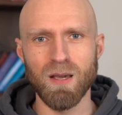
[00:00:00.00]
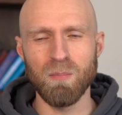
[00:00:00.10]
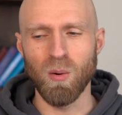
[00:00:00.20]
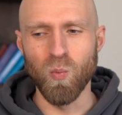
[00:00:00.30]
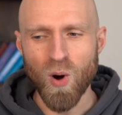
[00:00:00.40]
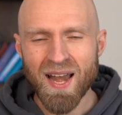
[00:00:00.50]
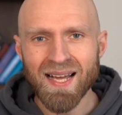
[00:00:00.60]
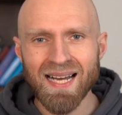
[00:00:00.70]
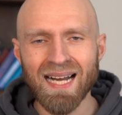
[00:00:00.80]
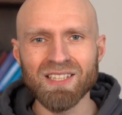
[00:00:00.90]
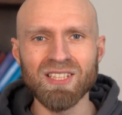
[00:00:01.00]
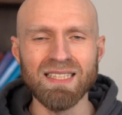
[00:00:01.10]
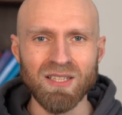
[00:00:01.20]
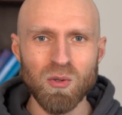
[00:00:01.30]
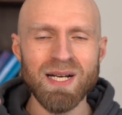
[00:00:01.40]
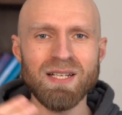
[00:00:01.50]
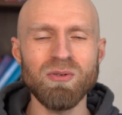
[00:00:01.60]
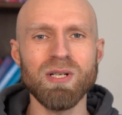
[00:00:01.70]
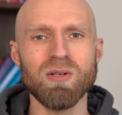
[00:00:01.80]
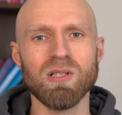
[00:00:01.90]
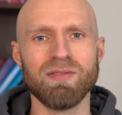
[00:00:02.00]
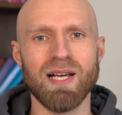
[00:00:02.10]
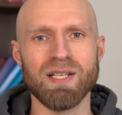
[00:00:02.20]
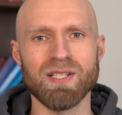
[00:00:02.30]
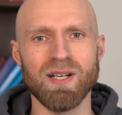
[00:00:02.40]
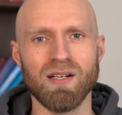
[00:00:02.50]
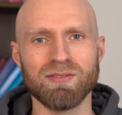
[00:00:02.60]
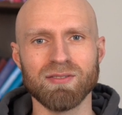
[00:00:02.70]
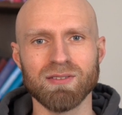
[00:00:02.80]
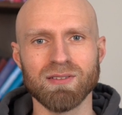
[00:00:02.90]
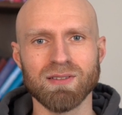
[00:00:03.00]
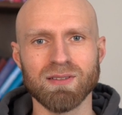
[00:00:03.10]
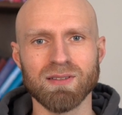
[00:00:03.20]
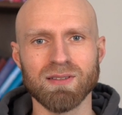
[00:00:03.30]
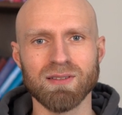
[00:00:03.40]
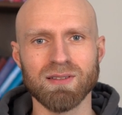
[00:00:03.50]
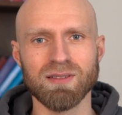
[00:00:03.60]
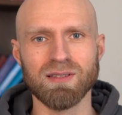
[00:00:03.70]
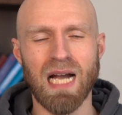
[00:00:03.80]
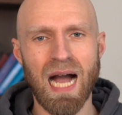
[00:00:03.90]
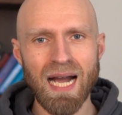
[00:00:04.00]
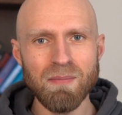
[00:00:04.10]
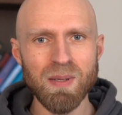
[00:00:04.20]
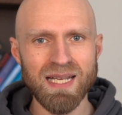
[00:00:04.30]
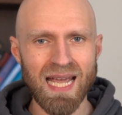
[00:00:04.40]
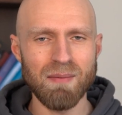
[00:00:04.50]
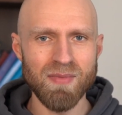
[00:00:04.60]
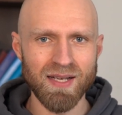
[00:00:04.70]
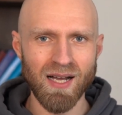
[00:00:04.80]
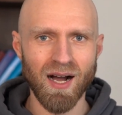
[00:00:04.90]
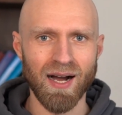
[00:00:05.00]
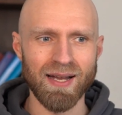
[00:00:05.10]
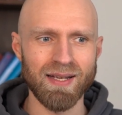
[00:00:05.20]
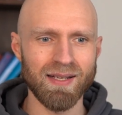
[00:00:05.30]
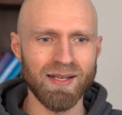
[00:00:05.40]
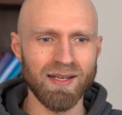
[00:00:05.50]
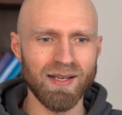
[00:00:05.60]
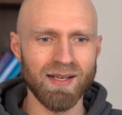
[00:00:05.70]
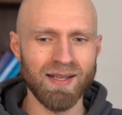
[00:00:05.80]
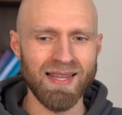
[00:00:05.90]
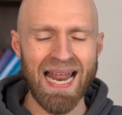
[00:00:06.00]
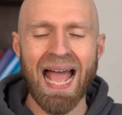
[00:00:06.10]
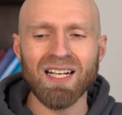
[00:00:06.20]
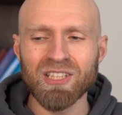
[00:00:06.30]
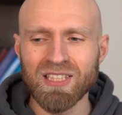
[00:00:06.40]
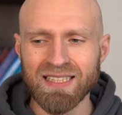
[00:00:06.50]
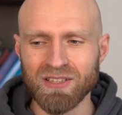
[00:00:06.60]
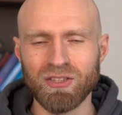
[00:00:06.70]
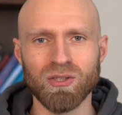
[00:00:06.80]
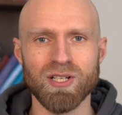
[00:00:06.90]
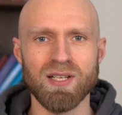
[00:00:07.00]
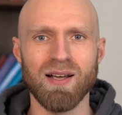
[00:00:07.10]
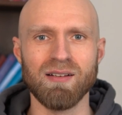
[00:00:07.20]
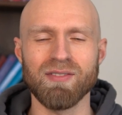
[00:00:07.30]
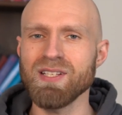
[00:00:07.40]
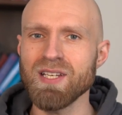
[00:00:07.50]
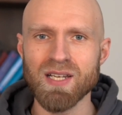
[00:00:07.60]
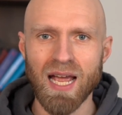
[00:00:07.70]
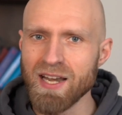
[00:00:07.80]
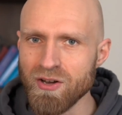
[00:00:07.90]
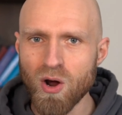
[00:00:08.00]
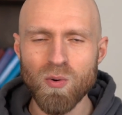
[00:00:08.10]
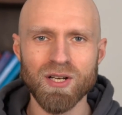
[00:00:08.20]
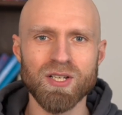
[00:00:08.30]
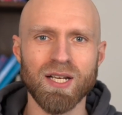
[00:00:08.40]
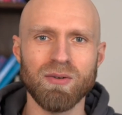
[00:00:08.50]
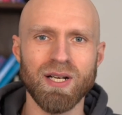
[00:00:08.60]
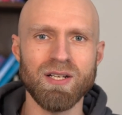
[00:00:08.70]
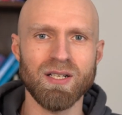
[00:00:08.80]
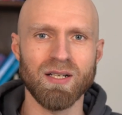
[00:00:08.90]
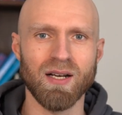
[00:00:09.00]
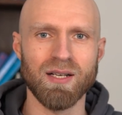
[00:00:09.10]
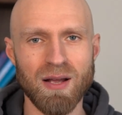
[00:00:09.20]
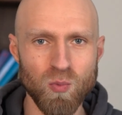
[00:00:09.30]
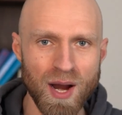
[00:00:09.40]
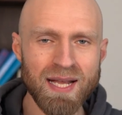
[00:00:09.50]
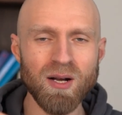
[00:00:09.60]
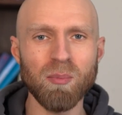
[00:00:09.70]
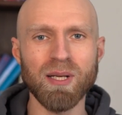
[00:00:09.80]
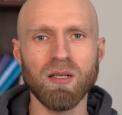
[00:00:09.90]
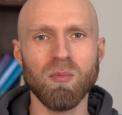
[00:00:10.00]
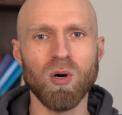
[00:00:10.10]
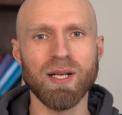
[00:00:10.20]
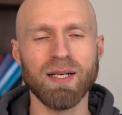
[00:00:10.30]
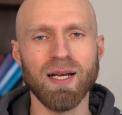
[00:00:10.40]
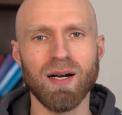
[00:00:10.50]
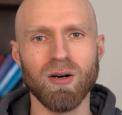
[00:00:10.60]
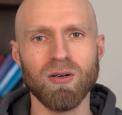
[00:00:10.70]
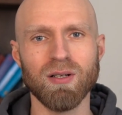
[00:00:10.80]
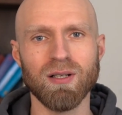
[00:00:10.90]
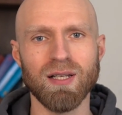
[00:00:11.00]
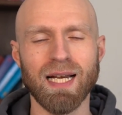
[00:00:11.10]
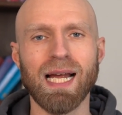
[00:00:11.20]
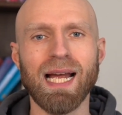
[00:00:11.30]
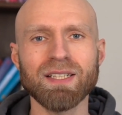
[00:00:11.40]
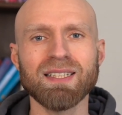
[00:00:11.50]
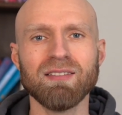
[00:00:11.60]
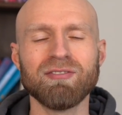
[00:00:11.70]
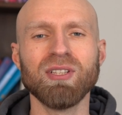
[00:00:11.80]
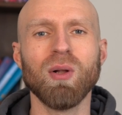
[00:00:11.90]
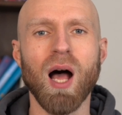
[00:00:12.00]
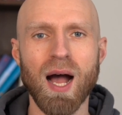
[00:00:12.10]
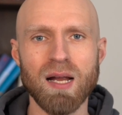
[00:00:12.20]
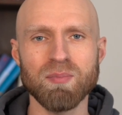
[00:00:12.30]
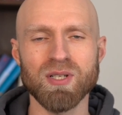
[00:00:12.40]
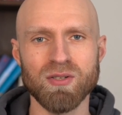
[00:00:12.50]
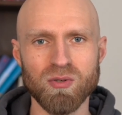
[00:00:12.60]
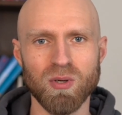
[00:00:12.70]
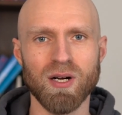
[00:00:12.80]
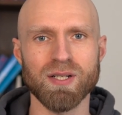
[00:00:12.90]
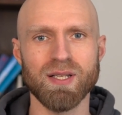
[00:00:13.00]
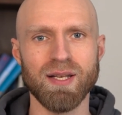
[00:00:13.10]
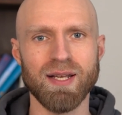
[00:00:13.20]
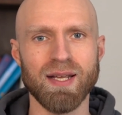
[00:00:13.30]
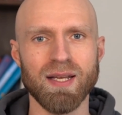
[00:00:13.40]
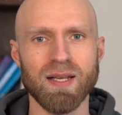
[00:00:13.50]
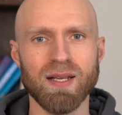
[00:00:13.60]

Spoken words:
But when I actually quit doing all of that stuff, I became the guy that actually enjoys life. This is no exaggeration, guys. I wake up in the morning now and I actually feel hyped towards the day.